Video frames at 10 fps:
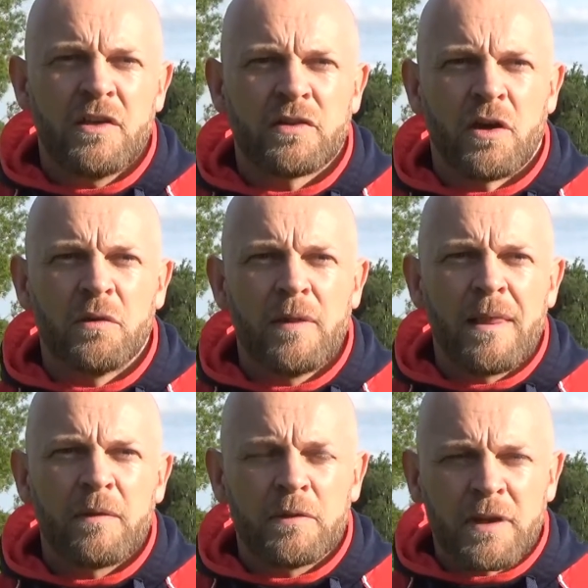So
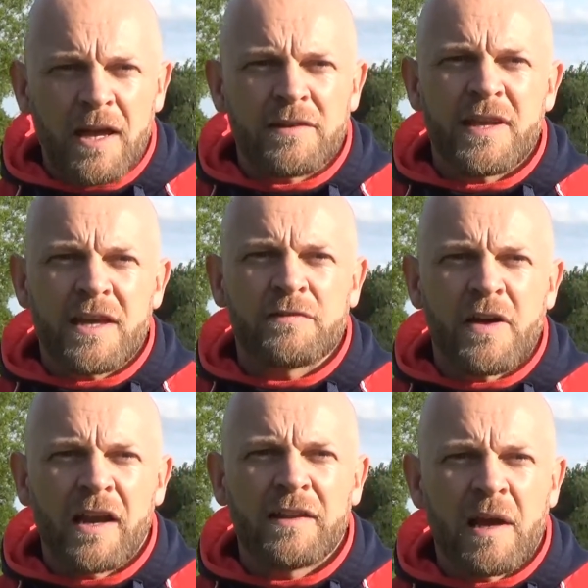like you say, it's
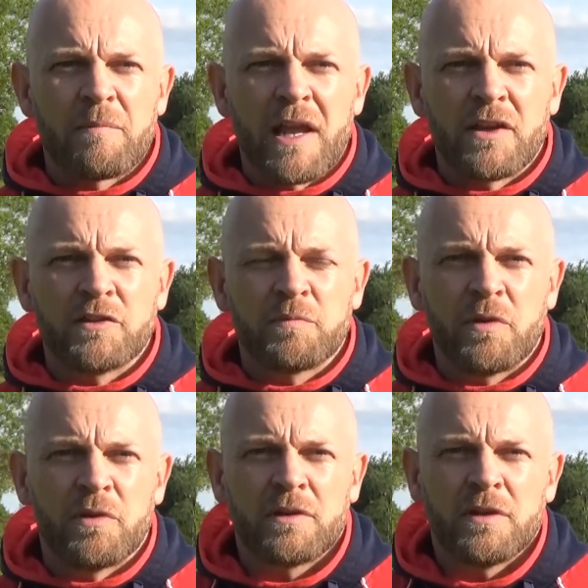finding that balance,
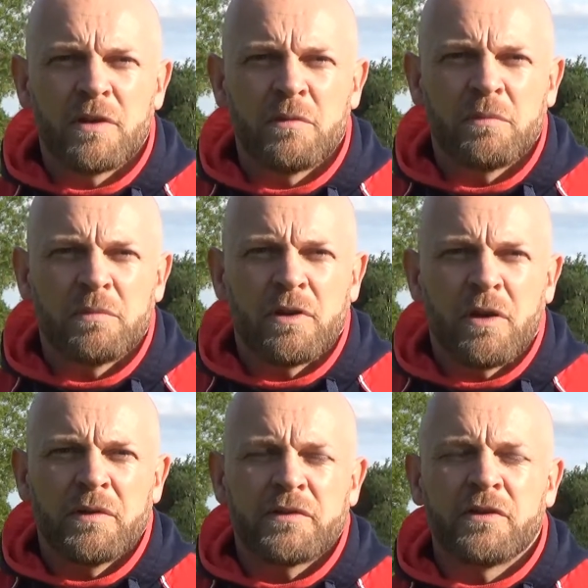but we're
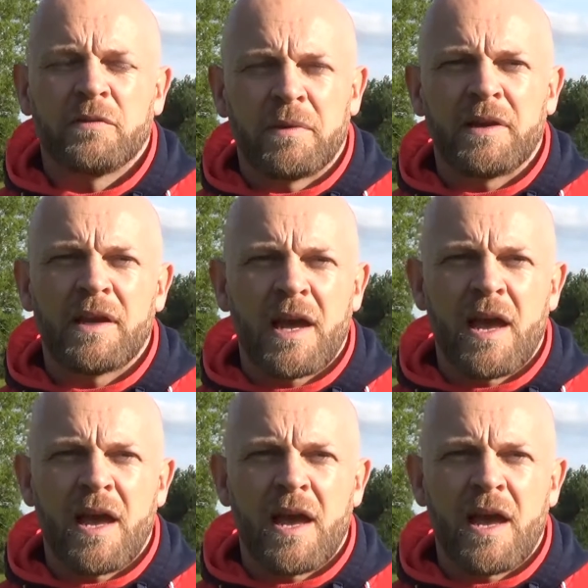always going to be